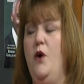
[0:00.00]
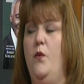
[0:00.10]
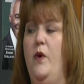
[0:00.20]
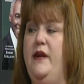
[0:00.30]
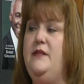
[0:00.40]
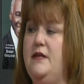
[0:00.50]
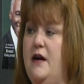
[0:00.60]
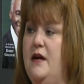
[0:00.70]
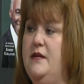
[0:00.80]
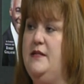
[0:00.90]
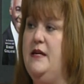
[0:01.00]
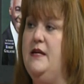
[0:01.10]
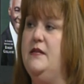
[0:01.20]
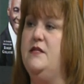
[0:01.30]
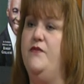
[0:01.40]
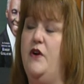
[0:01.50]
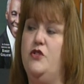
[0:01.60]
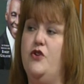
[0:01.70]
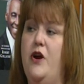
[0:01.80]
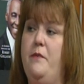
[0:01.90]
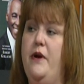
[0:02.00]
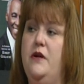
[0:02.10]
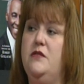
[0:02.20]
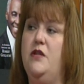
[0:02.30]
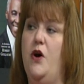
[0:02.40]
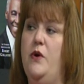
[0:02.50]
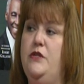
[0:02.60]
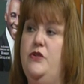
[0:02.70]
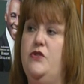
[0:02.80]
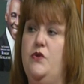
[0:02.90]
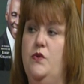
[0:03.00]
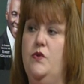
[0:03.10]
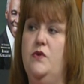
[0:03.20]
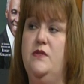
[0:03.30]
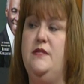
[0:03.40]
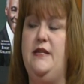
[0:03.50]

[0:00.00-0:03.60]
What it does is the foster grandparents go into schools,